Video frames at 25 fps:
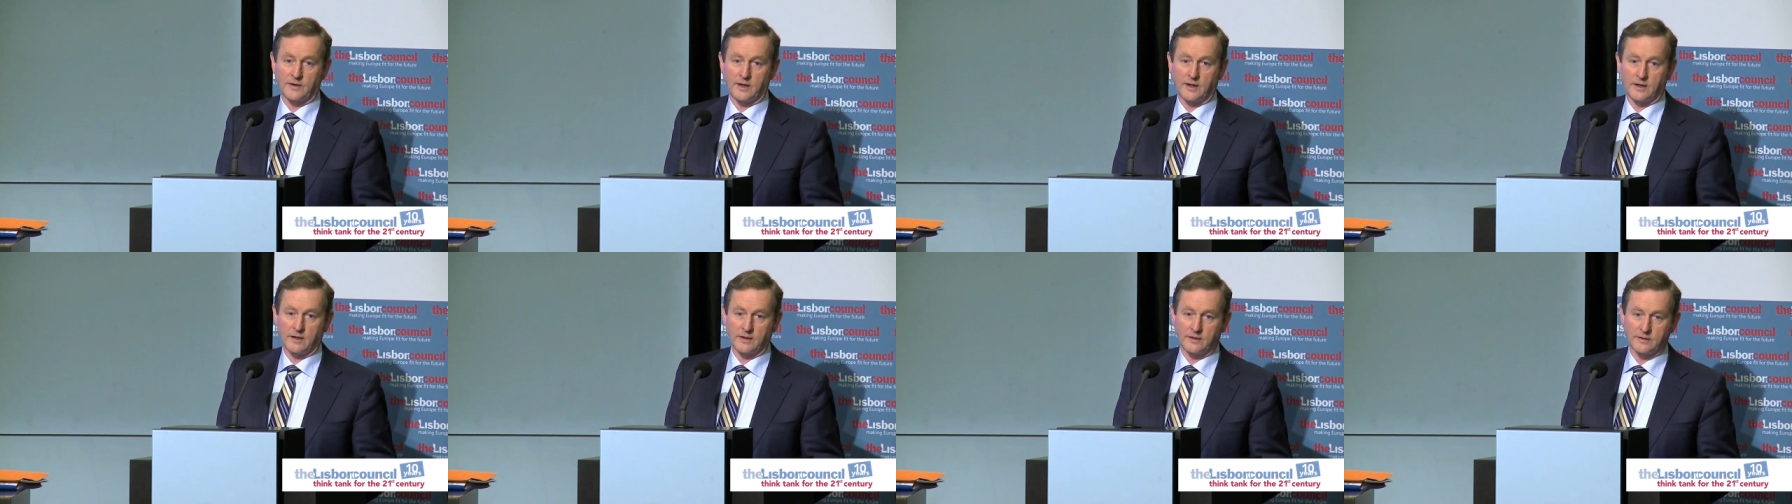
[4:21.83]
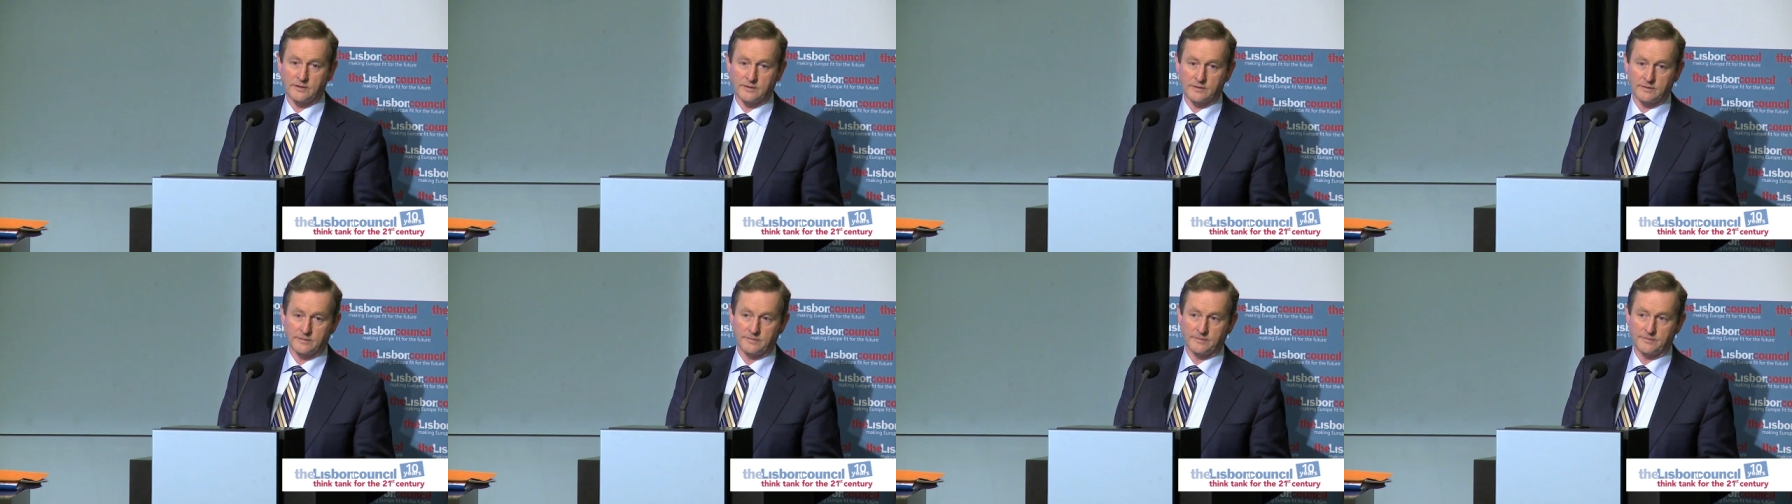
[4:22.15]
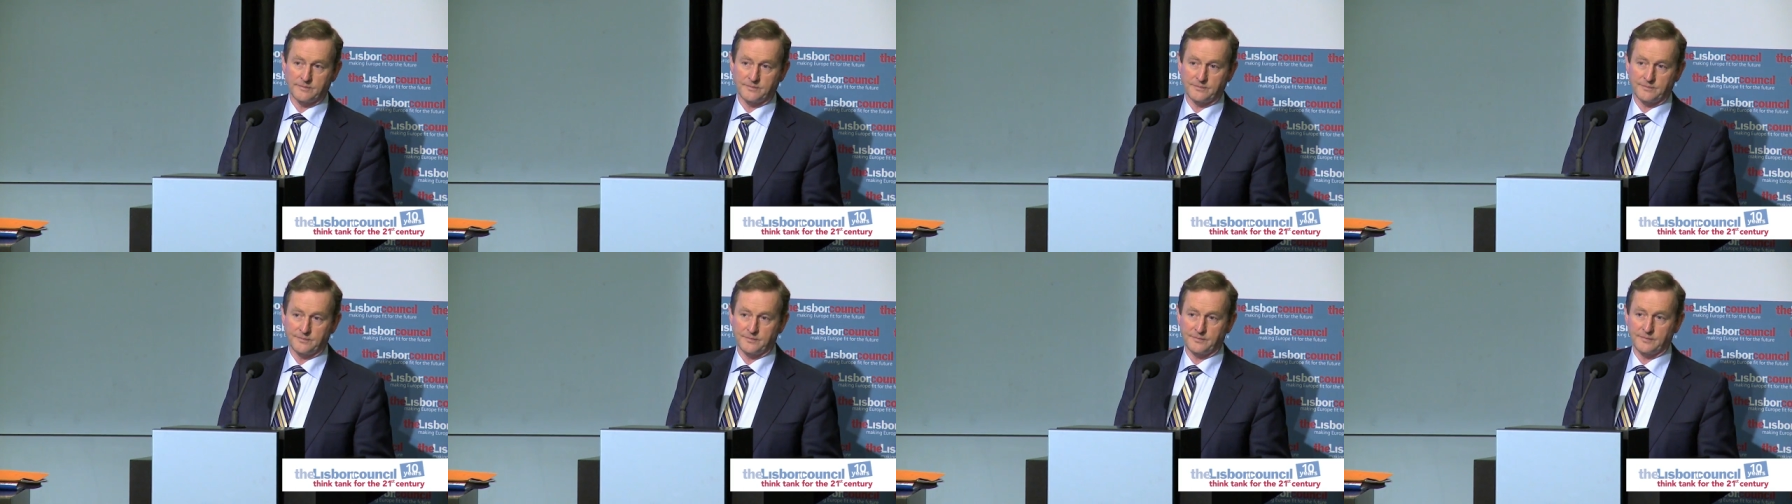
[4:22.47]
Ireland.
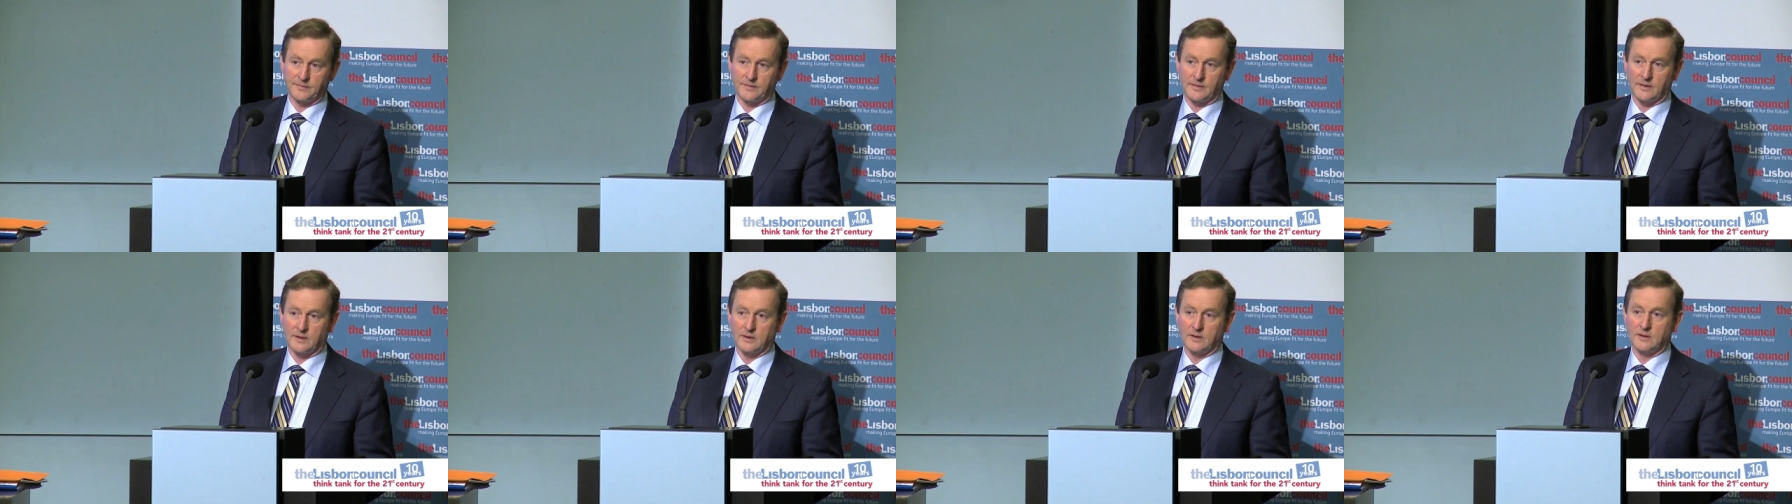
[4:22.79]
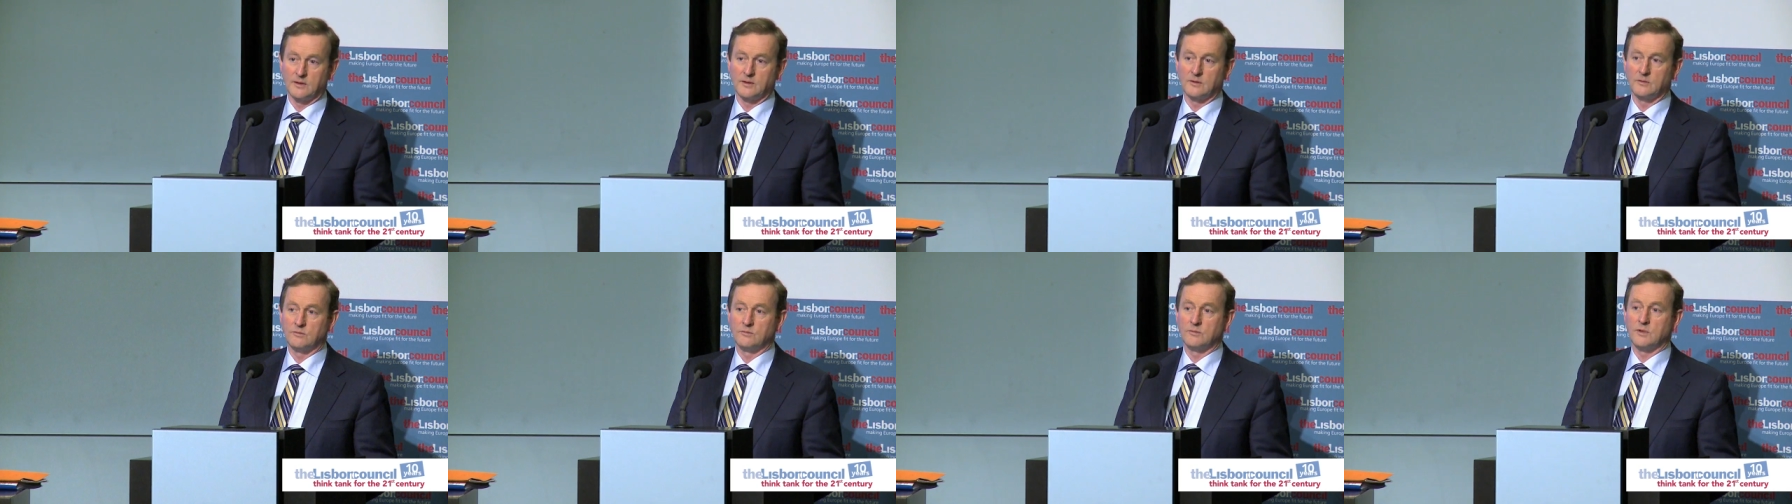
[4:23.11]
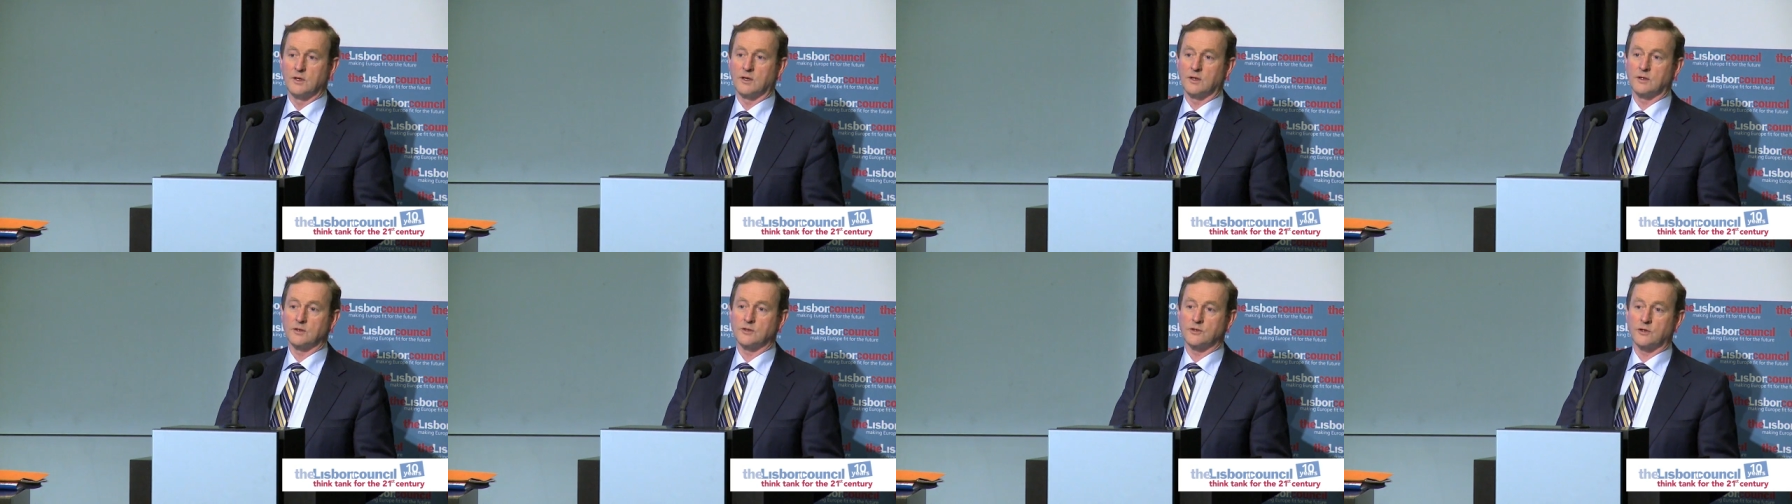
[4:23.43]

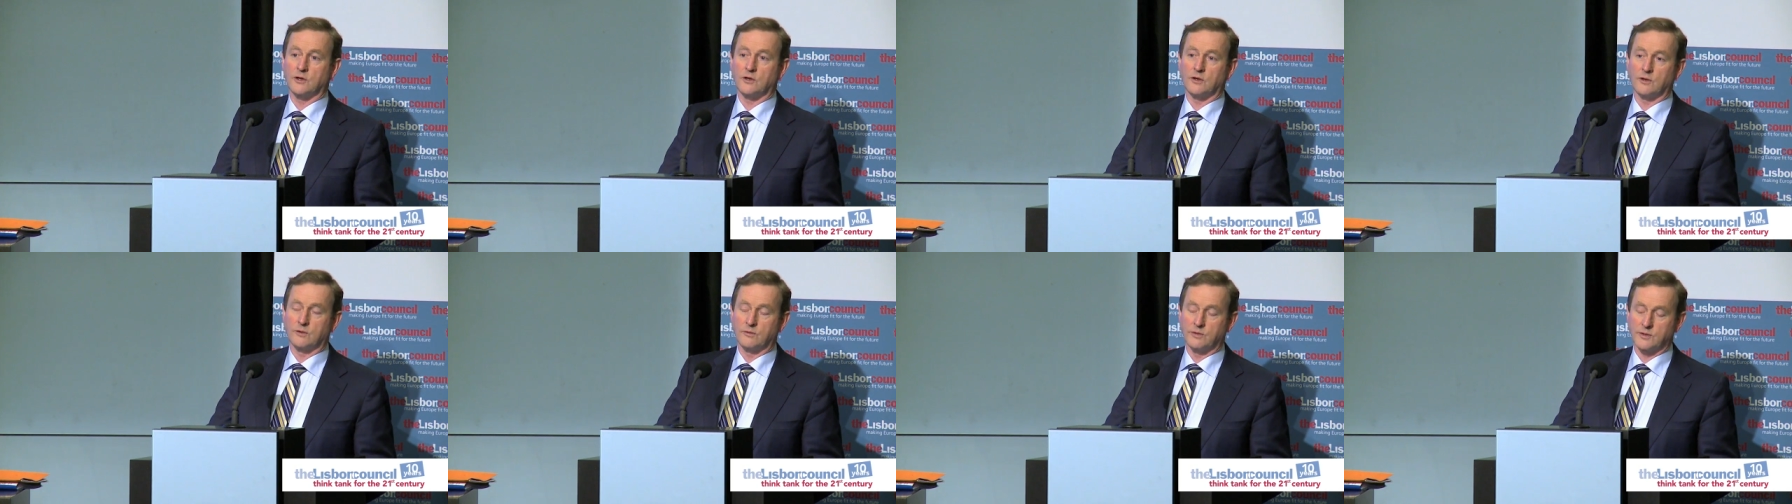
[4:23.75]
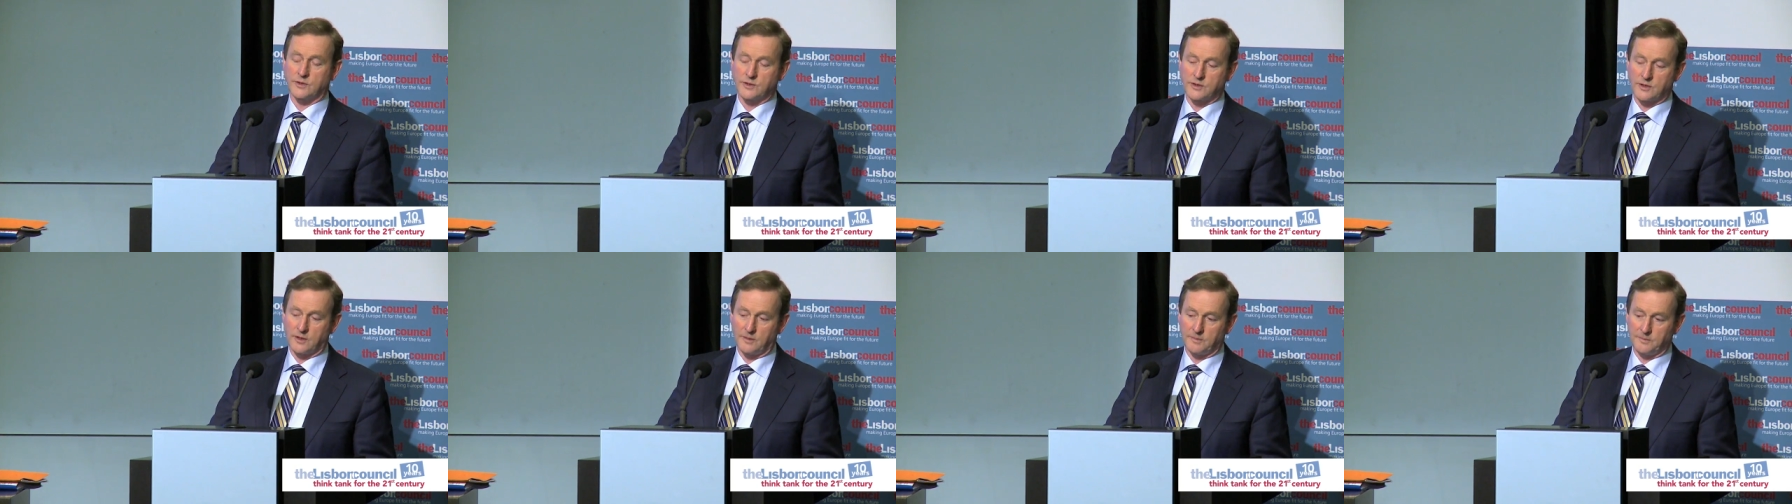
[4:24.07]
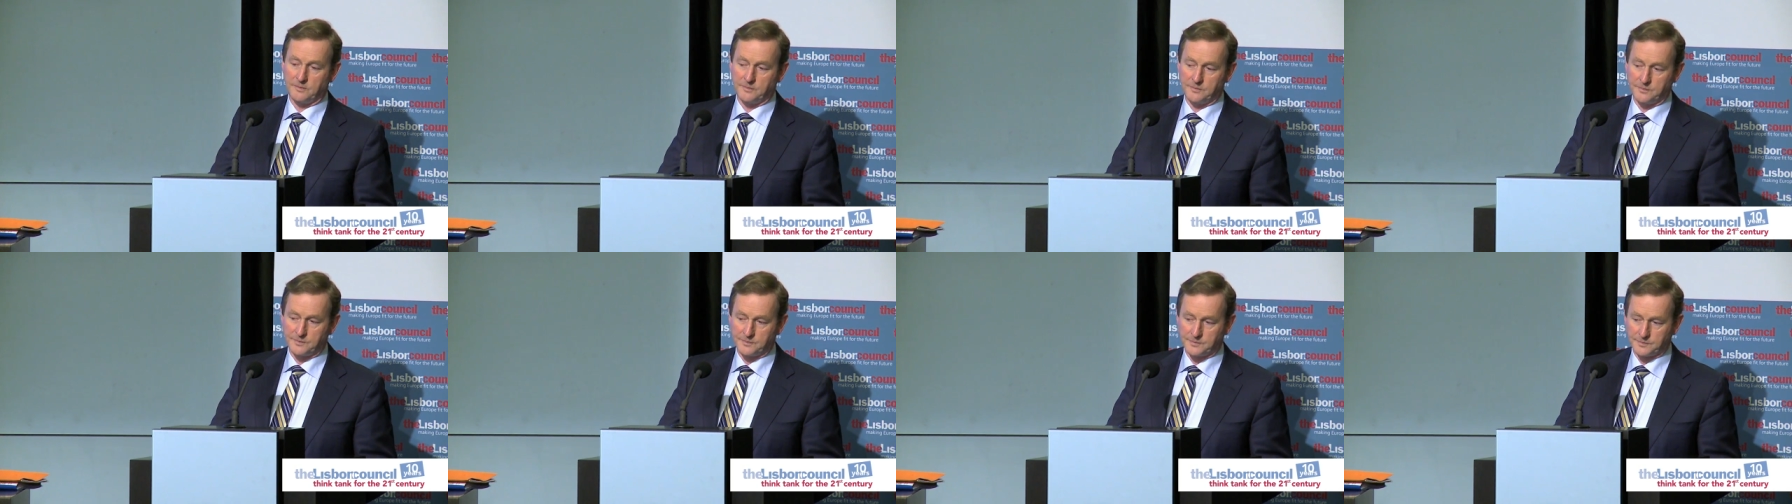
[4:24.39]
We can talk with
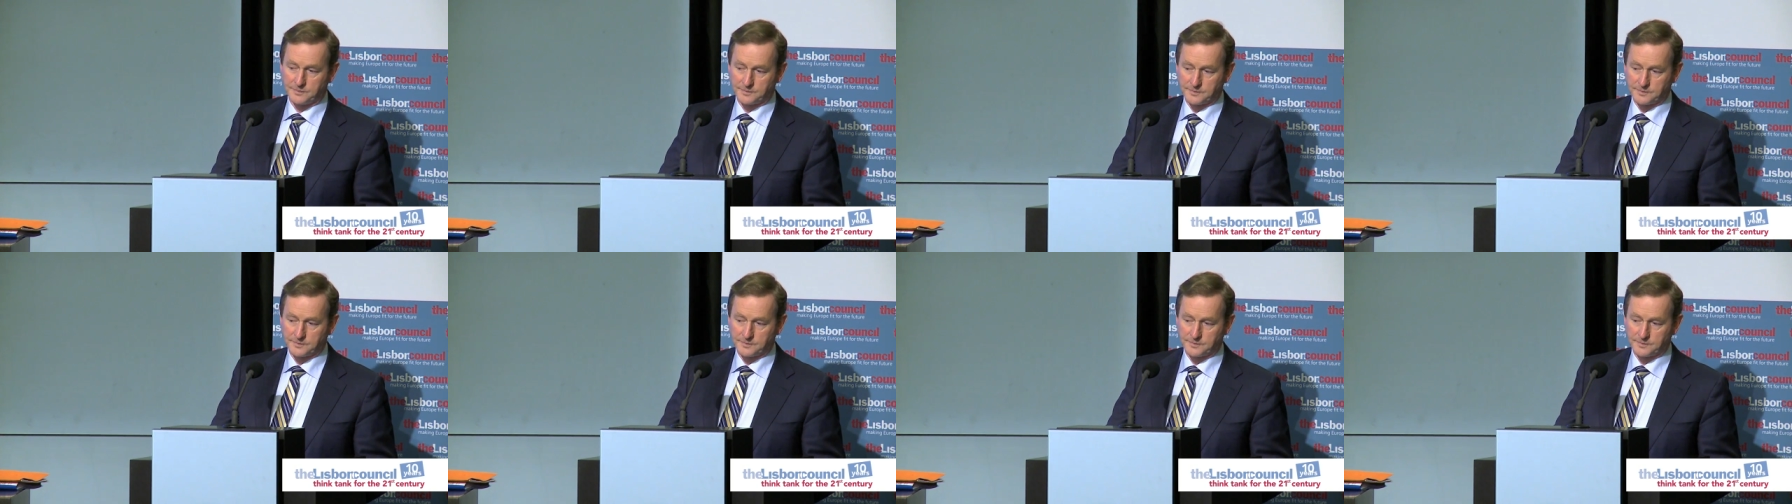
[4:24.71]
some